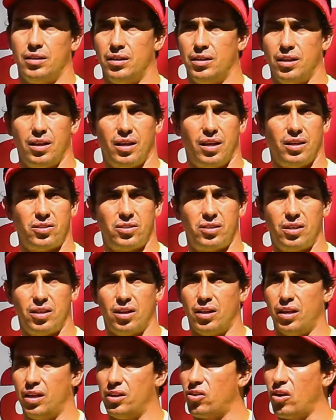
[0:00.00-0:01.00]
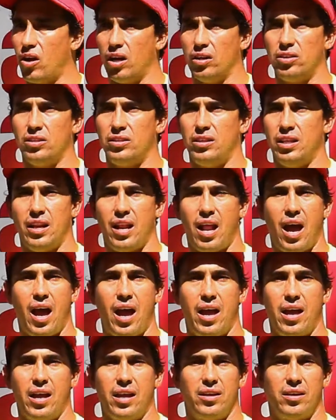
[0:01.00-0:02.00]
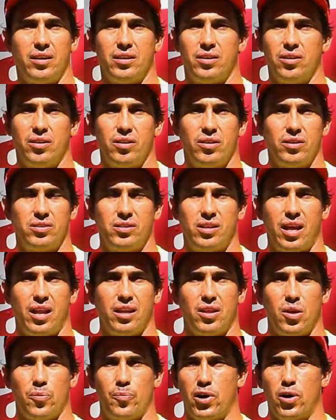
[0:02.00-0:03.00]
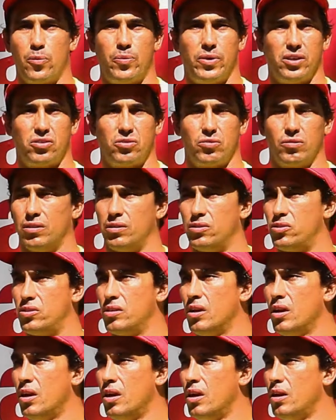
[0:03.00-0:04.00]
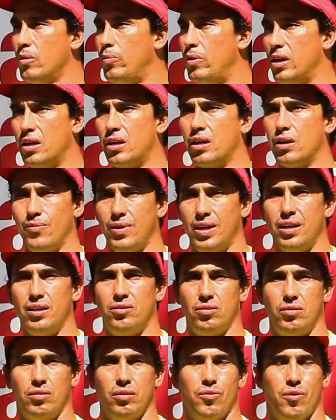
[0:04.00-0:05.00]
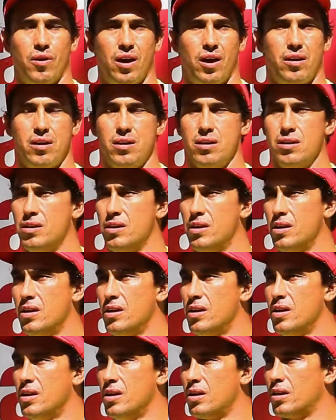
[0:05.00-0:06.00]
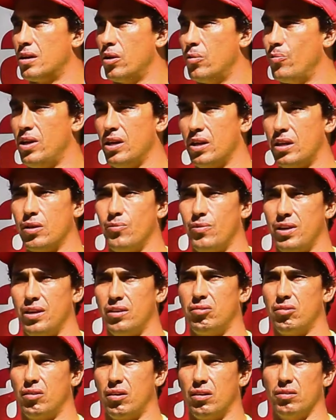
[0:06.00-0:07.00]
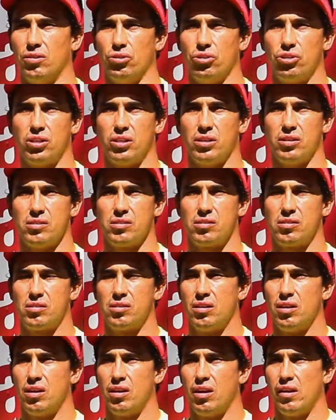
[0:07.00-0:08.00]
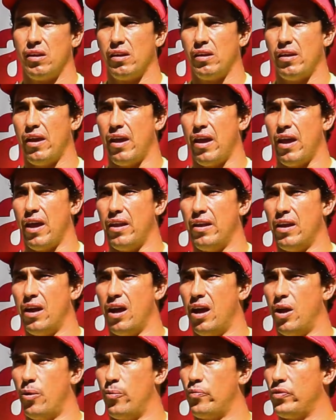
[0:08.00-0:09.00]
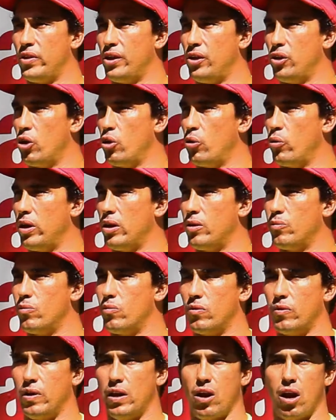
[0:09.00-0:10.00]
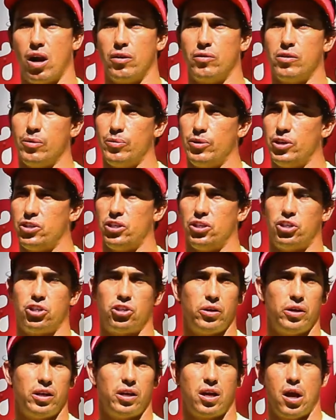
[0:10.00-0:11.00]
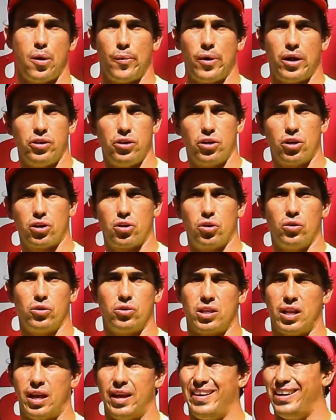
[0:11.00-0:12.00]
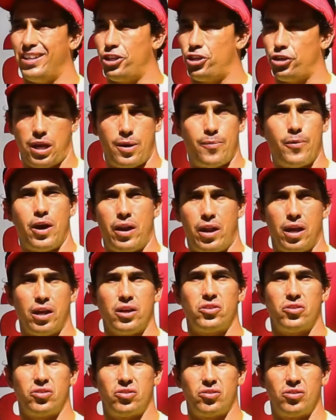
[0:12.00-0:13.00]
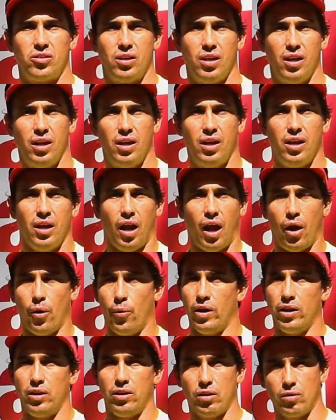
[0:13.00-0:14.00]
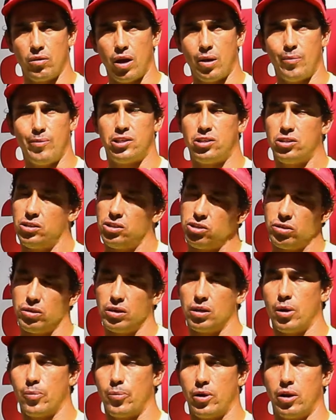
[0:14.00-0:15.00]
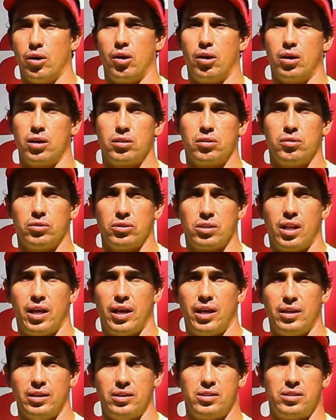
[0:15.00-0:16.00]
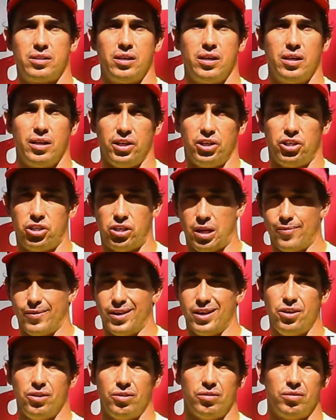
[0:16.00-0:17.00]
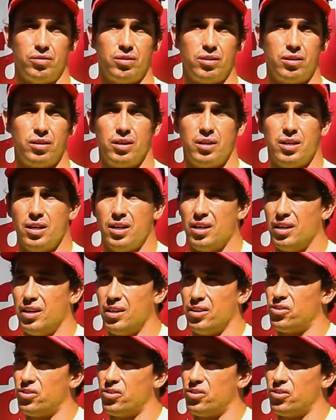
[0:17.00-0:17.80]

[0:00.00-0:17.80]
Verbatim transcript: That's, that's hard to deny, setting the purpose towards being committed to the water, being committed to our oceans. And um, you know, when, when our rubbish is showing up on your coastline, it's shame on us. And when your rubbish is showing up on our coastlines, it's shame on you.